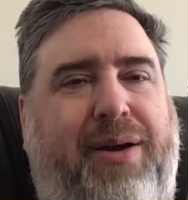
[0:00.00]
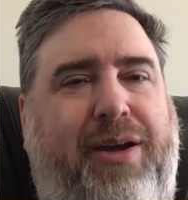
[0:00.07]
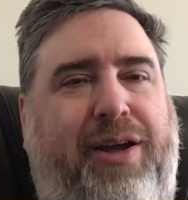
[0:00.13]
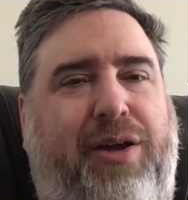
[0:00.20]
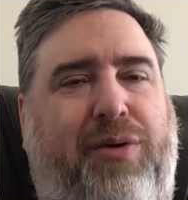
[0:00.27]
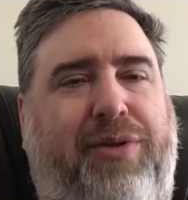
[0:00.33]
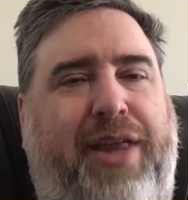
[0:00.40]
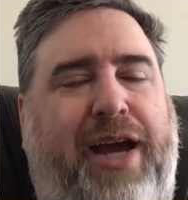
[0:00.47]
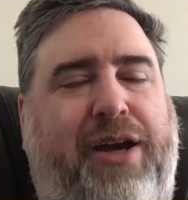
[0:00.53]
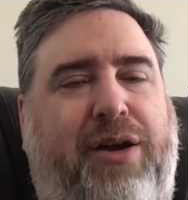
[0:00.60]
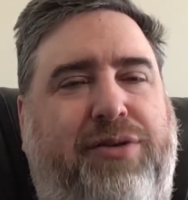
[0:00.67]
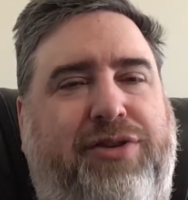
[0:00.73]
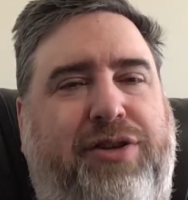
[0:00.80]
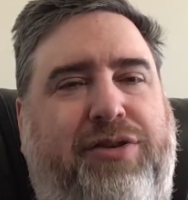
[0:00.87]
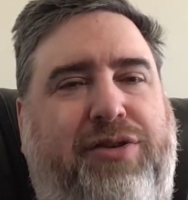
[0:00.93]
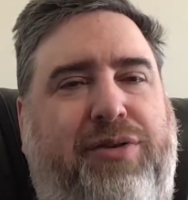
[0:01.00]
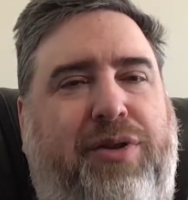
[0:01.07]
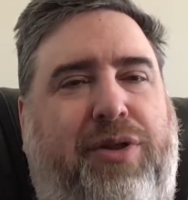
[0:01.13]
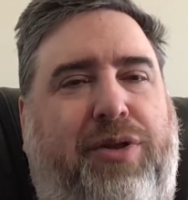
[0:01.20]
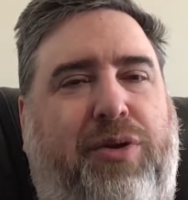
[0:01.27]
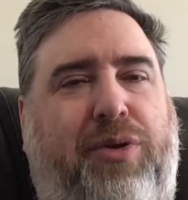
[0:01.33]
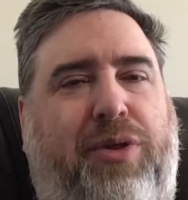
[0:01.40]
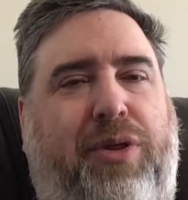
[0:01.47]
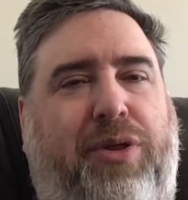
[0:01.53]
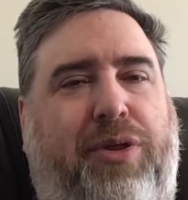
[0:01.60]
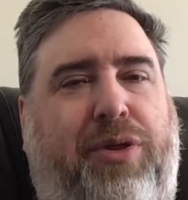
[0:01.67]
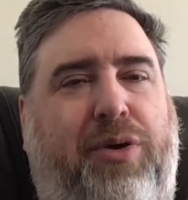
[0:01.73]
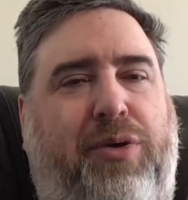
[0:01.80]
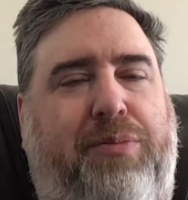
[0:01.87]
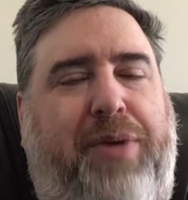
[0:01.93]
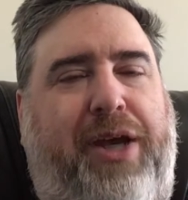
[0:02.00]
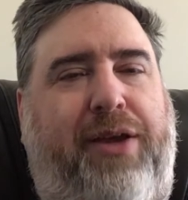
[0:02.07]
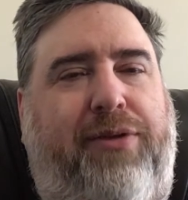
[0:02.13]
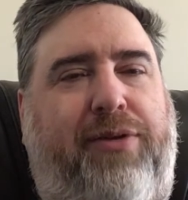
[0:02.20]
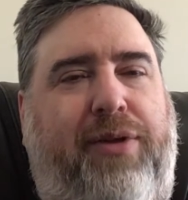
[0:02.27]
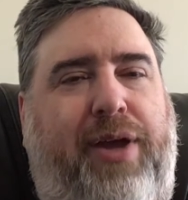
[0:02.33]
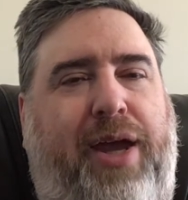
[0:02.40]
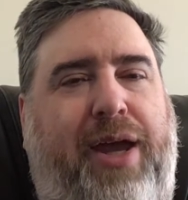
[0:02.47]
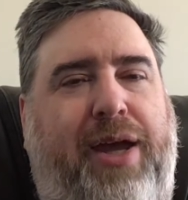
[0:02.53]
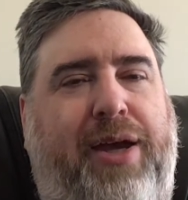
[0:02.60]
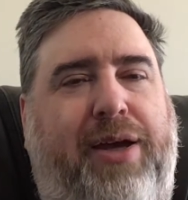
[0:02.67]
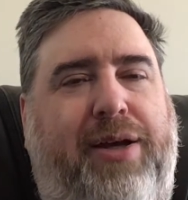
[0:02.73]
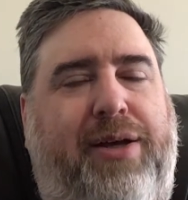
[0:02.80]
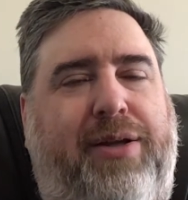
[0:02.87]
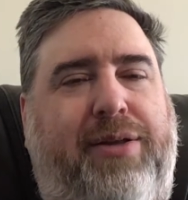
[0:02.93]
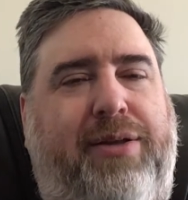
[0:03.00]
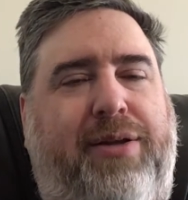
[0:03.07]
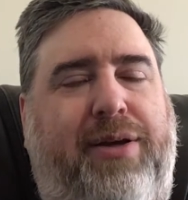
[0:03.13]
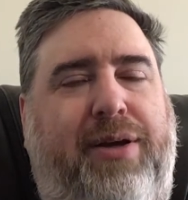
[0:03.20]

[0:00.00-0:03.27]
that goes into the third piece. And